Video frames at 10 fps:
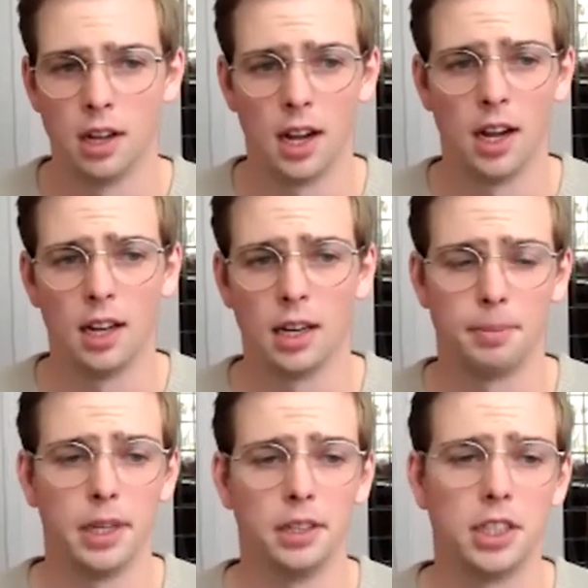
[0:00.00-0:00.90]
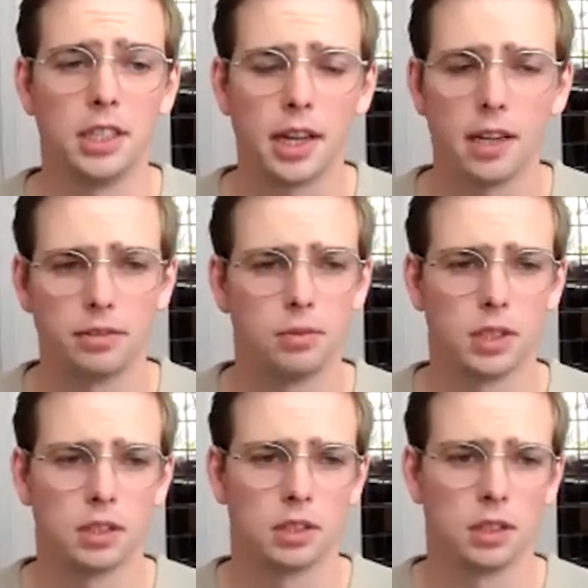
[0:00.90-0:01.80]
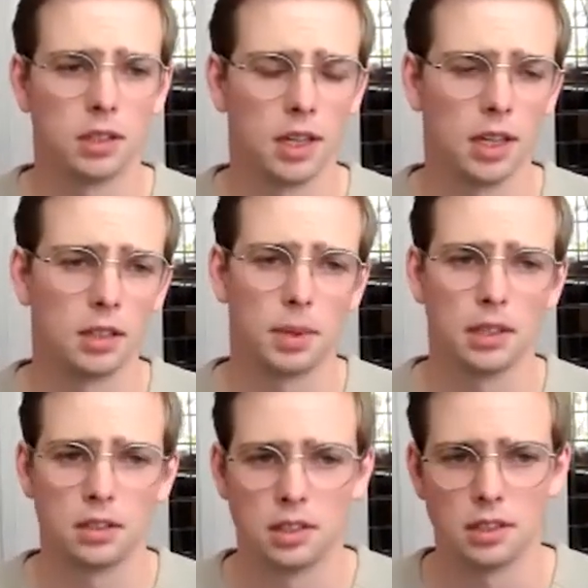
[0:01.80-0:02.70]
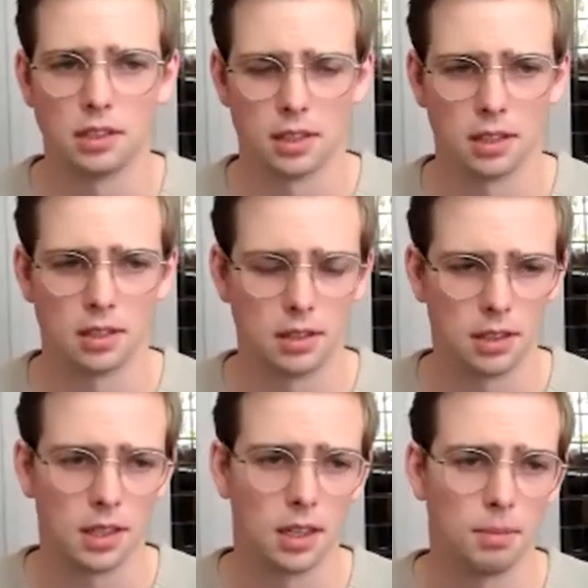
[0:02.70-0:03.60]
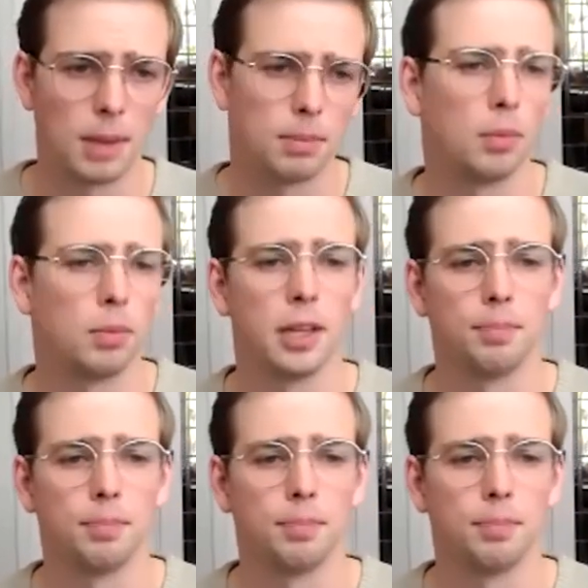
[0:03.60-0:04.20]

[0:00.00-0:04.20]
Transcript: and libp and gdev, which are dependencies that Matplotlib